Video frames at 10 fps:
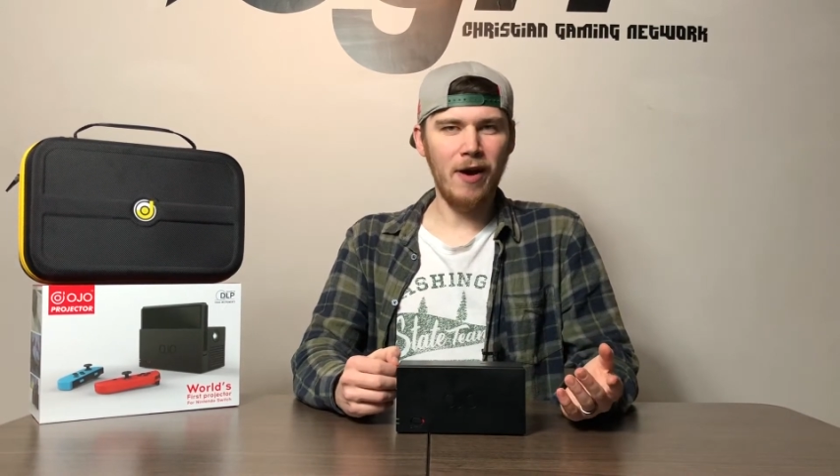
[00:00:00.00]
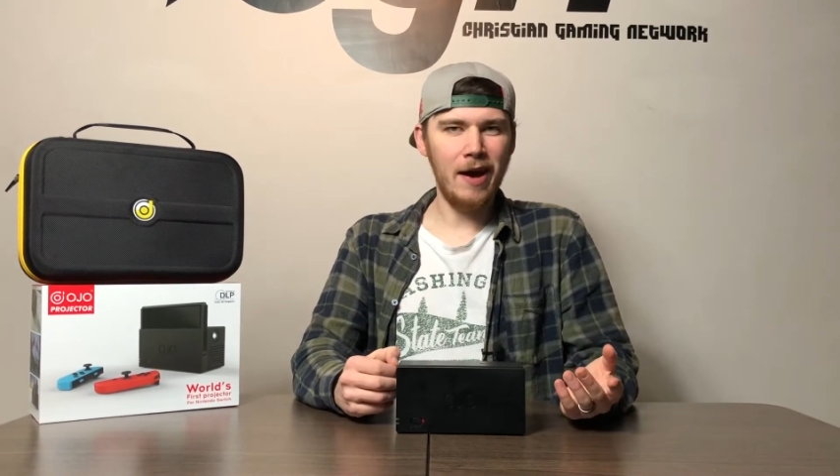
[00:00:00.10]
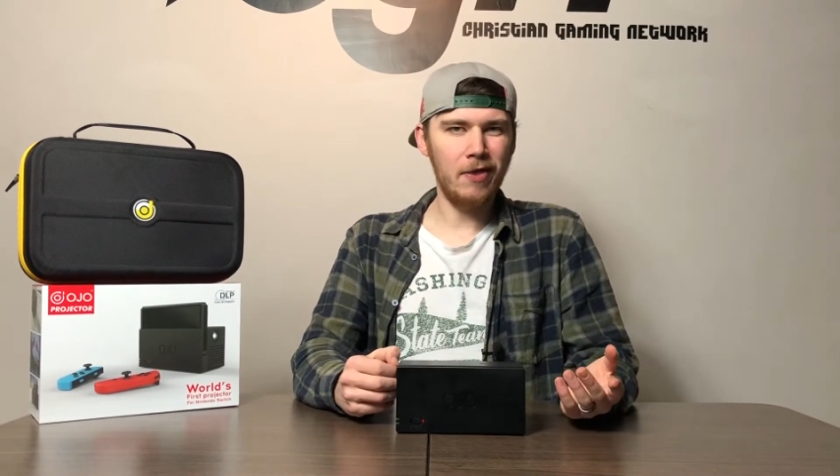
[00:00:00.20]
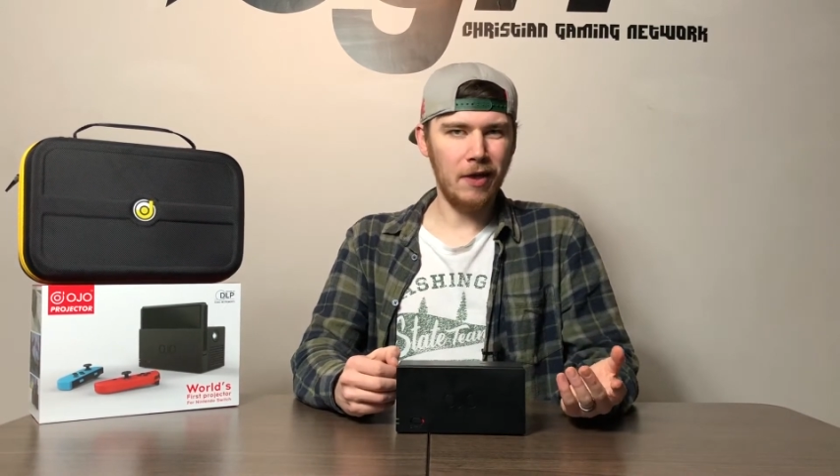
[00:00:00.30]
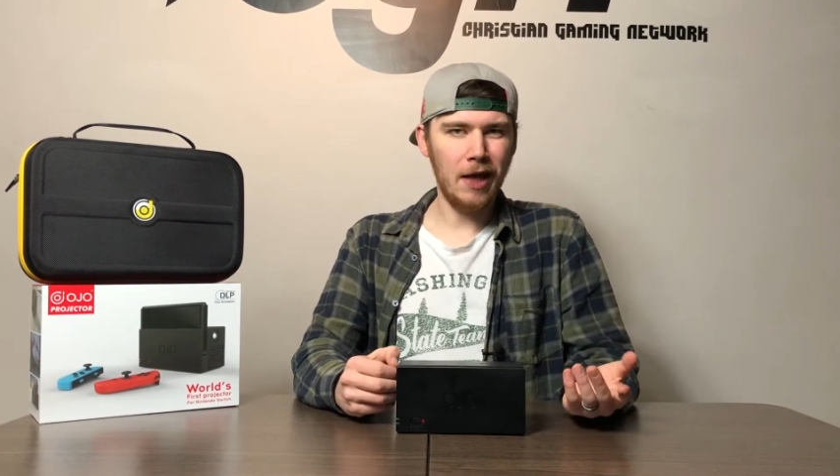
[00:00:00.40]

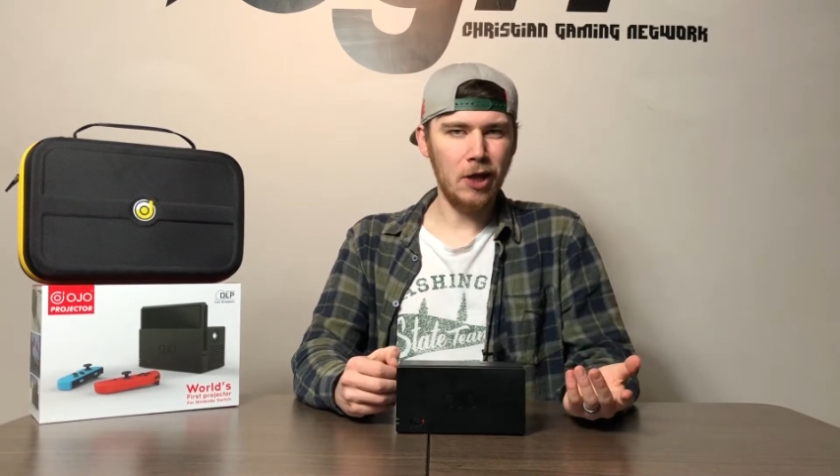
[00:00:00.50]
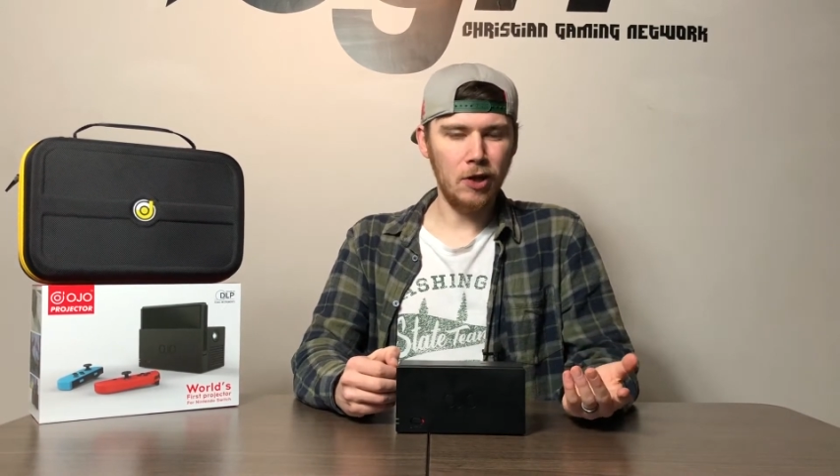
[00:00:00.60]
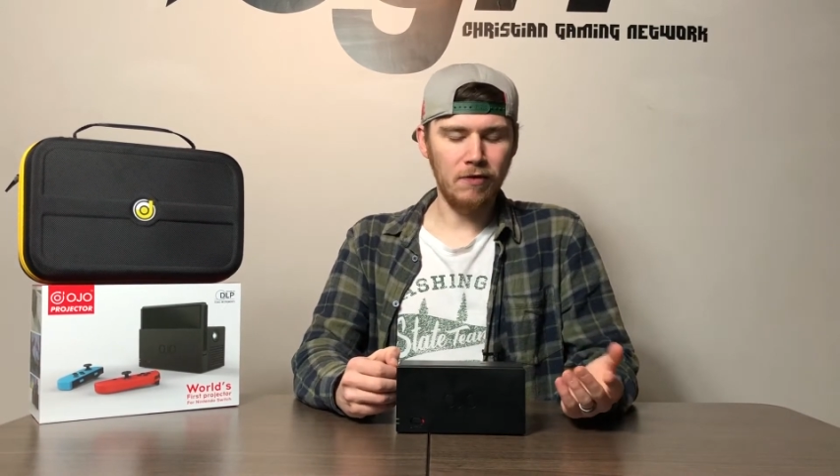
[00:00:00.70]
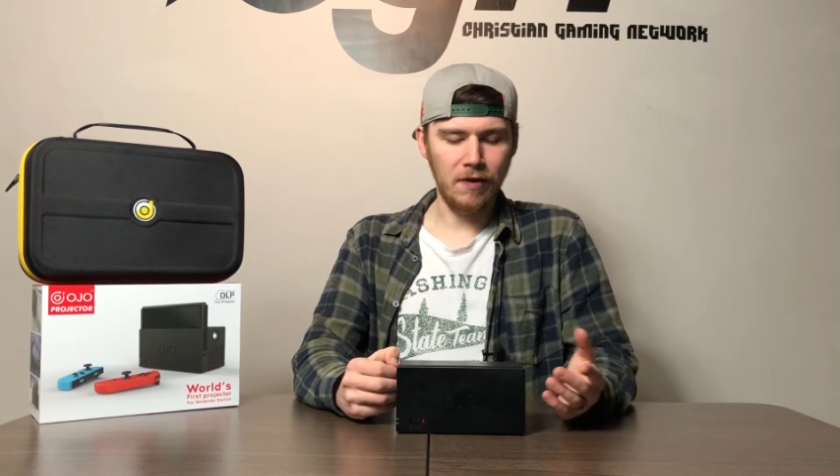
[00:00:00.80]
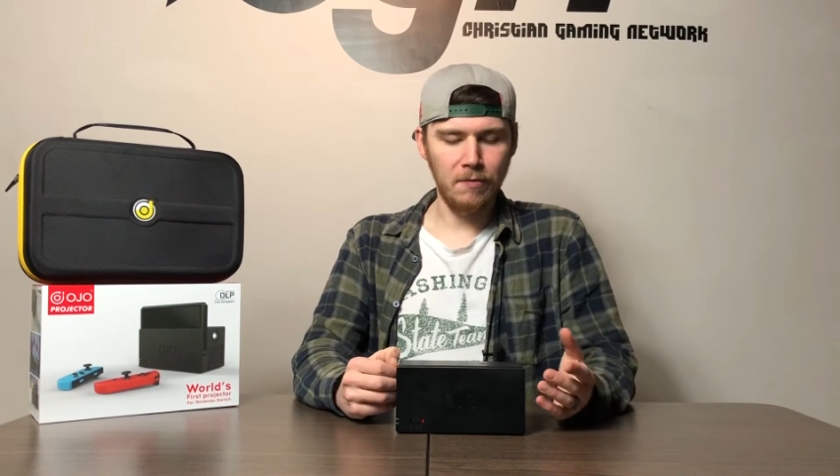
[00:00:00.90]
I think I'll
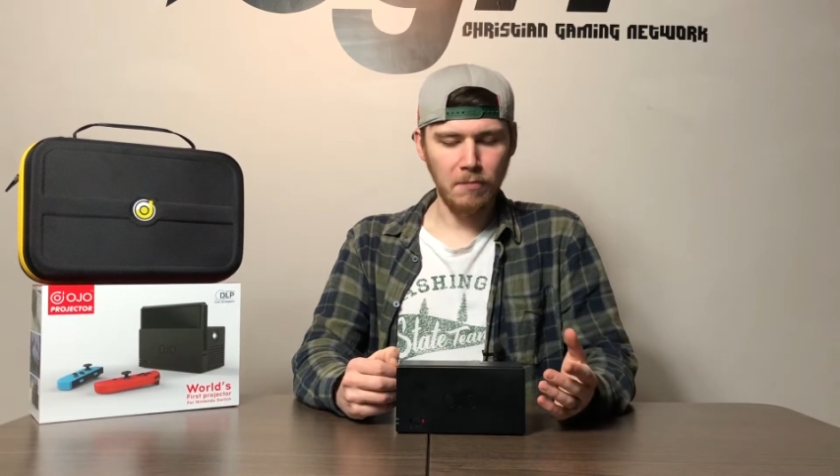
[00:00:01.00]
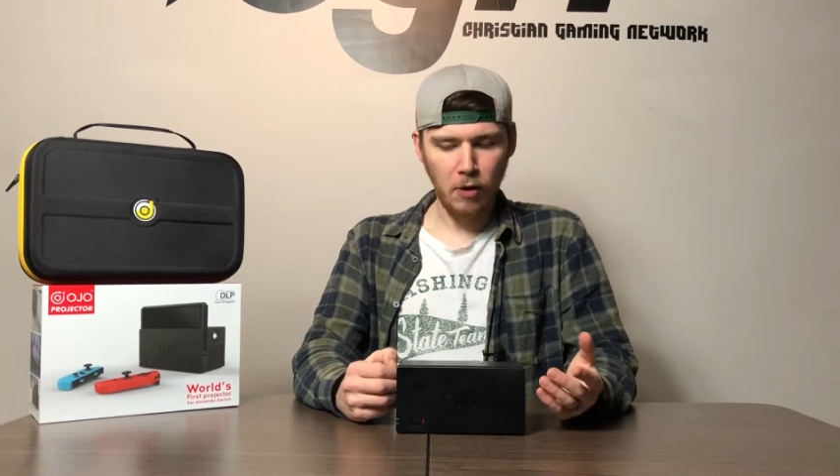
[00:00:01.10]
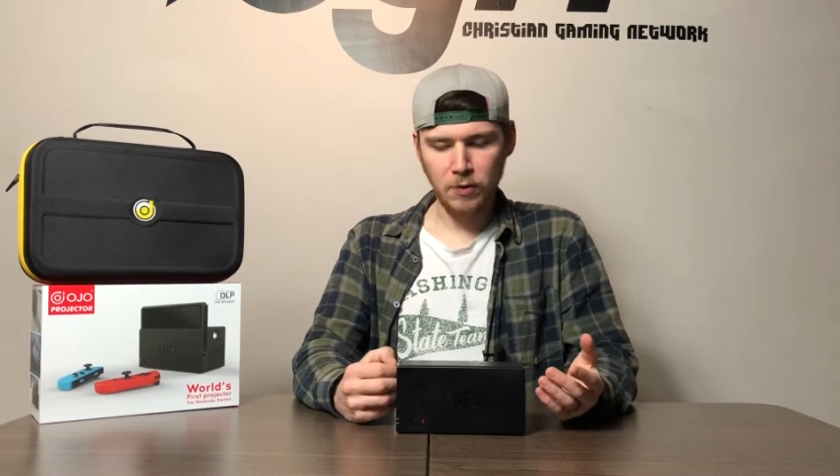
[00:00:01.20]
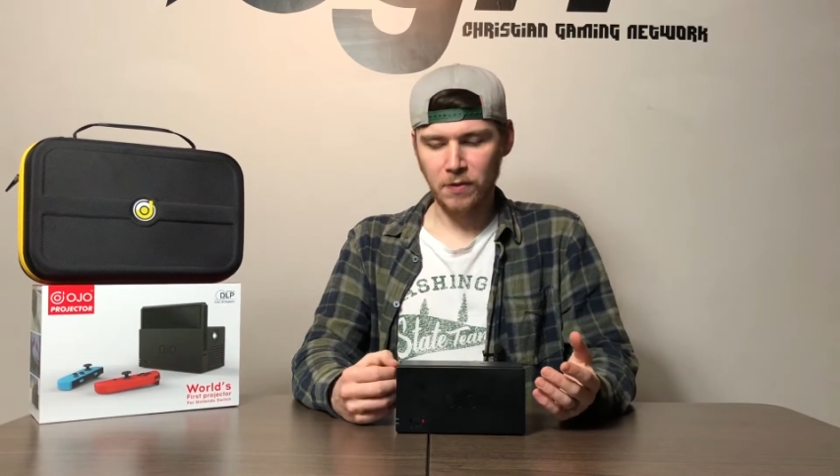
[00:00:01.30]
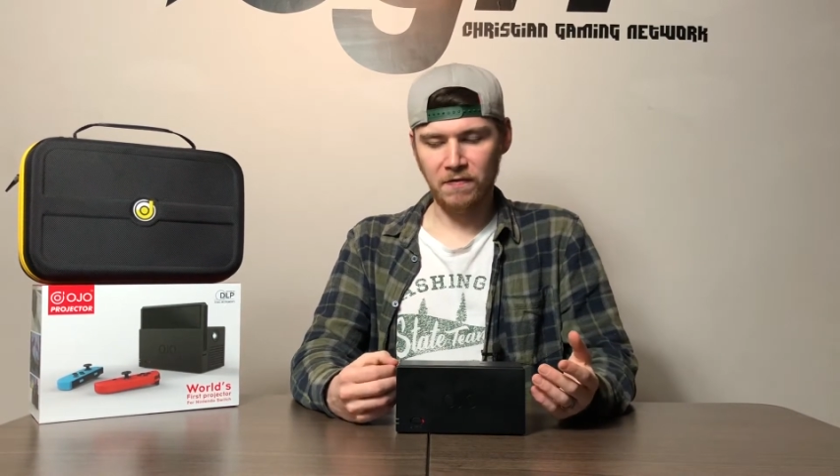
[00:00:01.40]
use it the most was